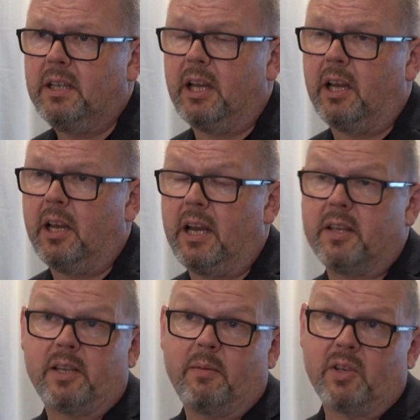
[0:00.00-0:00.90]
At
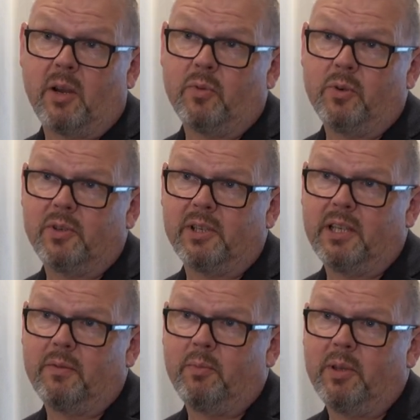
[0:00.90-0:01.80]
the same time, we're also
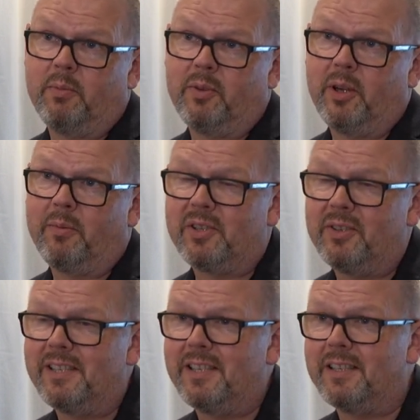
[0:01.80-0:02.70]
giving people the
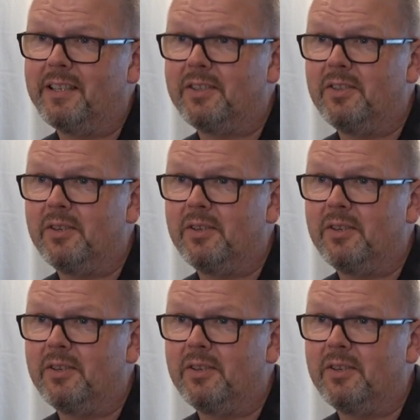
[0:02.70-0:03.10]
opportunity to listen